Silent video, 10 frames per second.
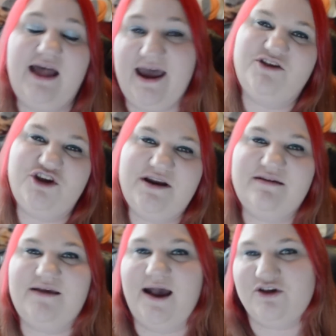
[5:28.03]
line, she
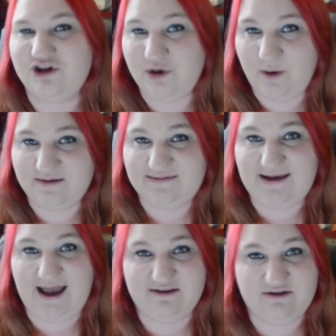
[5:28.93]
decides she wants
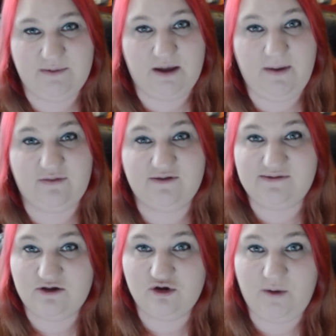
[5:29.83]
to ask me about the
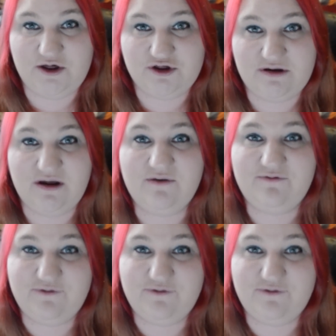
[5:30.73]
situation of